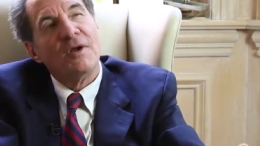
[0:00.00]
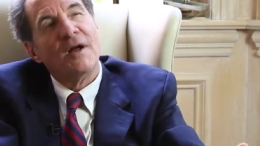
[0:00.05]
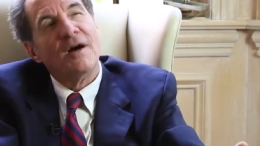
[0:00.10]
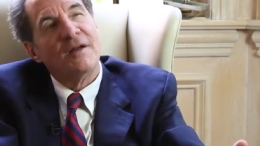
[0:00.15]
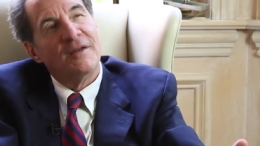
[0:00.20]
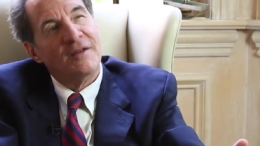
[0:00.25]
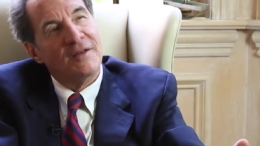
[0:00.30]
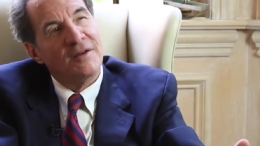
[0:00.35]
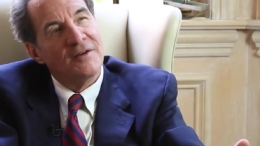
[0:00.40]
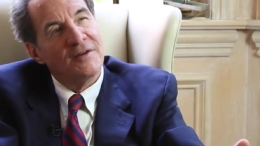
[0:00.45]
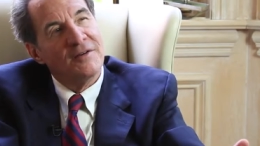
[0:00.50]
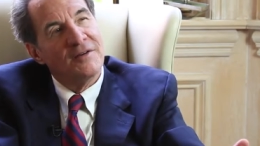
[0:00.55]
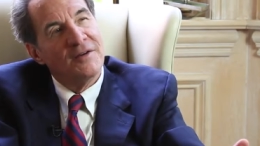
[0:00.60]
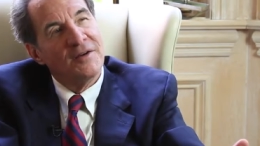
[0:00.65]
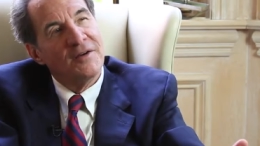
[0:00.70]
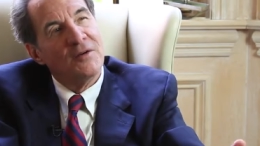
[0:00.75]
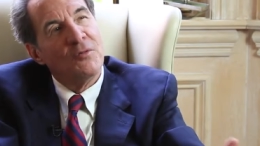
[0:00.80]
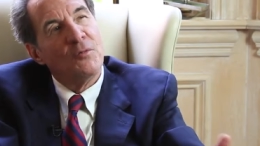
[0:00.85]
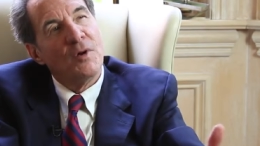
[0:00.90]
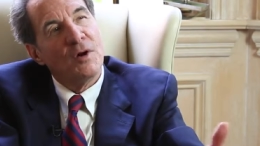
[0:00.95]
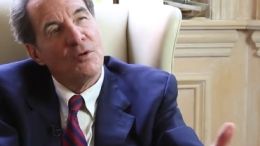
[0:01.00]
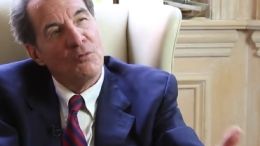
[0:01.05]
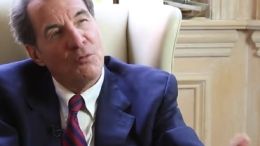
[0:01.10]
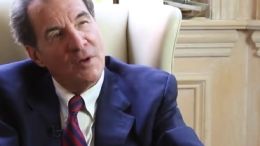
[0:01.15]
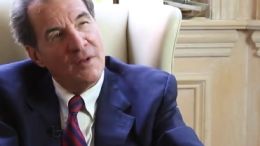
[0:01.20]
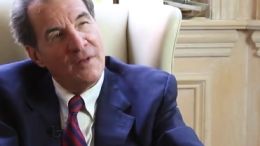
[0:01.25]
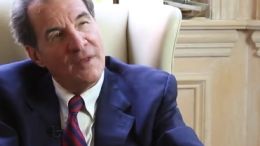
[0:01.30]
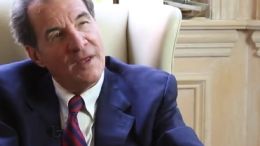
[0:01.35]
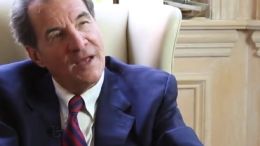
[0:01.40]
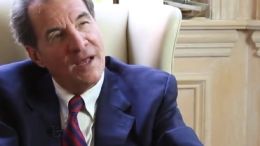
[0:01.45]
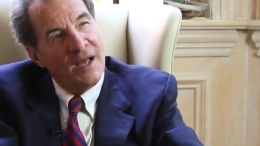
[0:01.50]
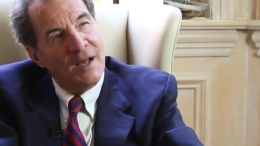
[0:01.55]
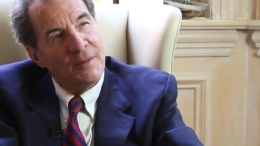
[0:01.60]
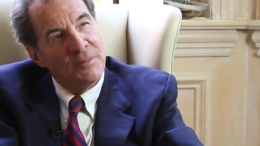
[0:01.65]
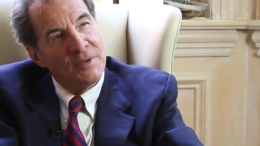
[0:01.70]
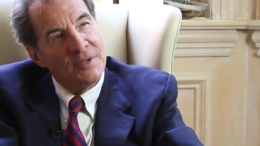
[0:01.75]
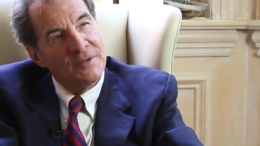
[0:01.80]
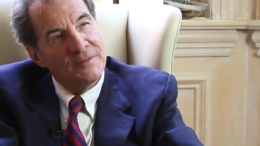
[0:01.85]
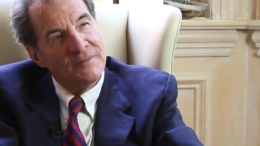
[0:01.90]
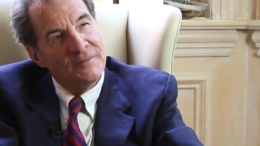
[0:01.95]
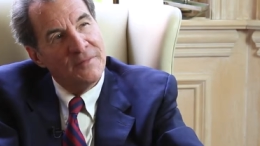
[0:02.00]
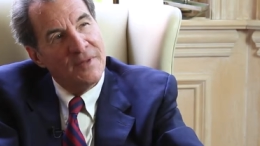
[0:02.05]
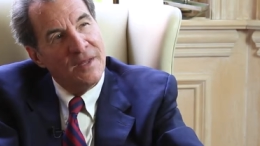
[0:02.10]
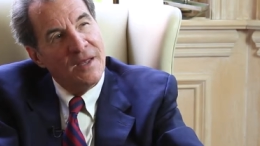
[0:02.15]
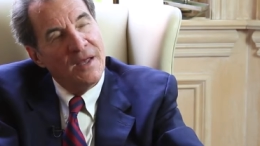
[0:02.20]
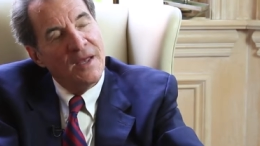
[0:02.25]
going on here? What really happened?